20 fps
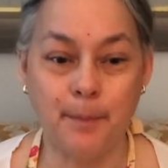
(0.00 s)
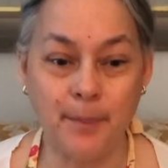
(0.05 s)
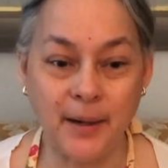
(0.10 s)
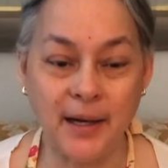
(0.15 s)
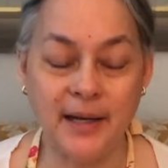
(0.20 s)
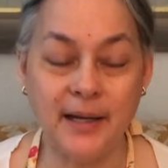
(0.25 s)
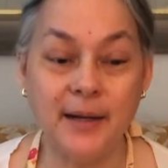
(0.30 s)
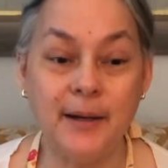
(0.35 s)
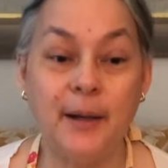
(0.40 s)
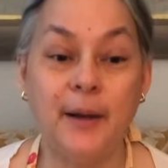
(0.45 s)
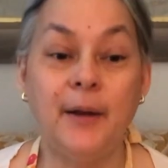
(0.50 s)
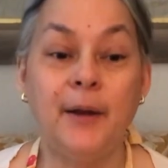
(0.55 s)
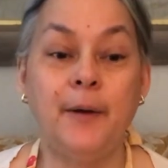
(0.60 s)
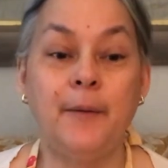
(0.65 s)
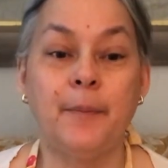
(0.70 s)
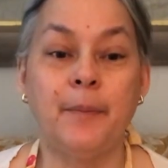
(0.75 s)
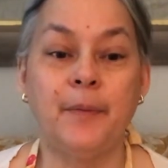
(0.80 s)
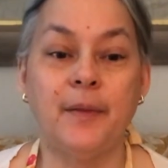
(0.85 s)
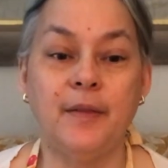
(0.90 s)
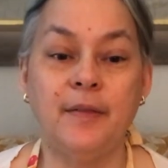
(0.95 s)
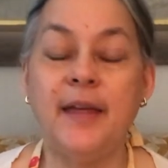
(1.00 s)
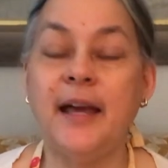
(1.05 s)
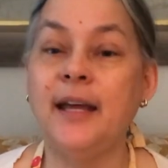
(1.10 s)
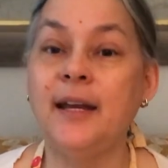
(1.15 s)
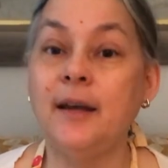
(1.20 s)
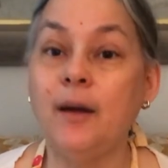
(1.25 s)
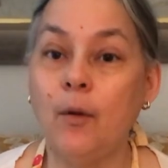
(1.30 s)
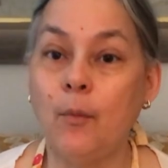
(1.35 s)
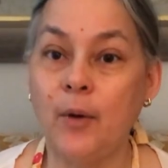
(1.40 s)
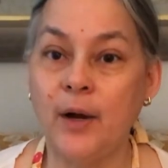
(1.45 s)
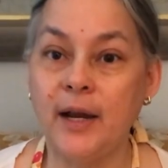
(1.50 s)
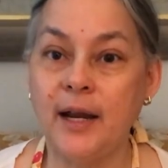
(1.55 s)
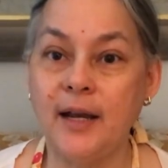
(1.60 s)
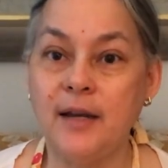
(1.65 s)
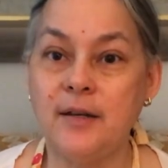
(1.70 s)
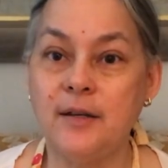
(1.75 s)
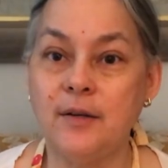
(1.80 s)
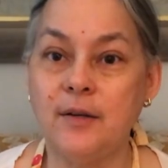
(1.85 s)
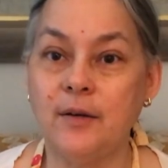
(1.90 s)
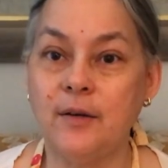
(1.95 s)
But then what I
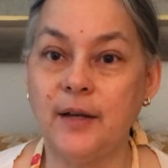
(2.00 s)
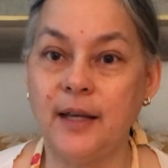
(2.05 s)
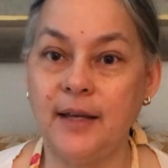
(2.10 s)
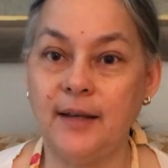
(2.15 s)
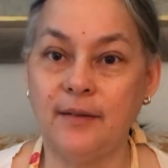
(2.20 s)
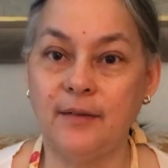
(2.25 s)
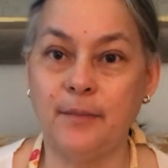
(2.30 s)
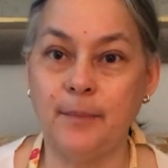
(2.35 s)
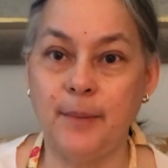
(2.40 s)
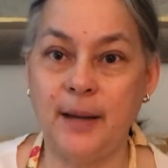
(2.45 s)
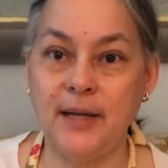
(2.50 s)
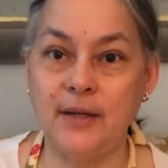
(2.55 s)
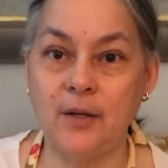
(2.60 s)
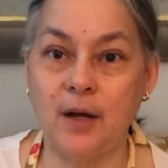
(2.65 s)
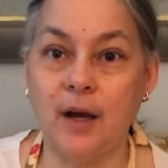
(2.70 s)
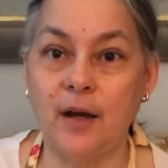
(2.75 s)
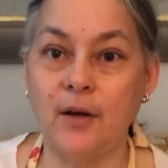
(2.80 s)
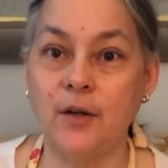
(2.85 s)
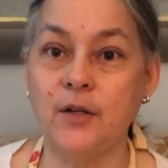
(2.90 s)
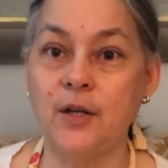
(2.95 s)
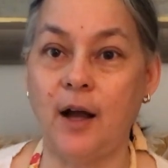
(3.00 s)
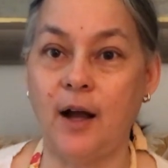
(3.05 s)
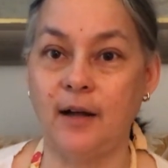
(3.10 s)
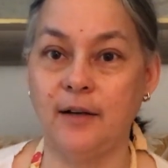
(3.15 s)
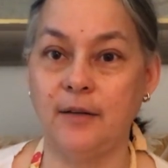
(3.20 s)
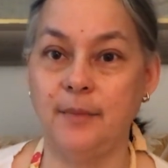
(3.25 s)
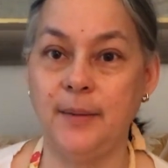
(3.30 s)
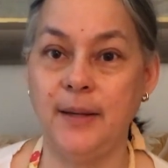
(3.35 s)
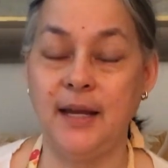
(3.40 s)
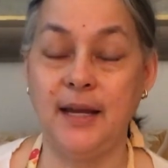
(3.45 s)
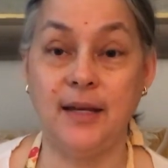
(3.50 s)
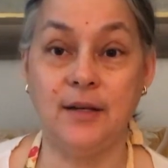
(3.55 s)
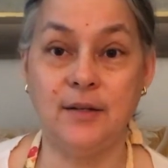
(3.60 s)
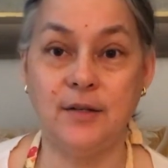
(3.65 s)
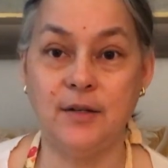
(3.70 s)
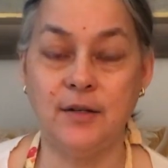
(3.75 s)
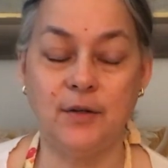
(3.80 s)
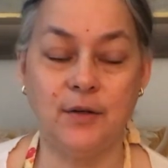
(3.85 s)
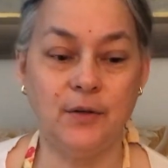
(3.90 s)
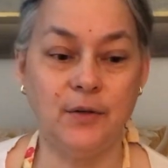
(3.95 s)
do is my daughter talked me
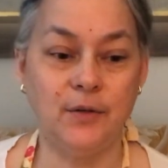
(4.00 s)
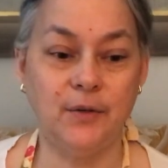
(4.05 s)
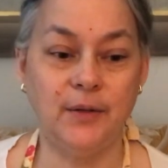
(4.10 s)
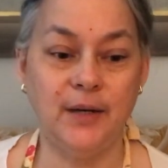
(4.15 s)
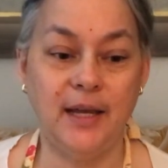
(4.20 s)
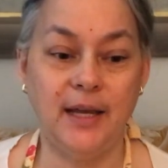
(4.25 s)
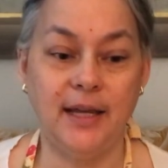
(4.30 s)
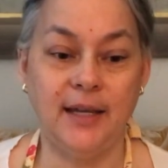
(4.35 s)
into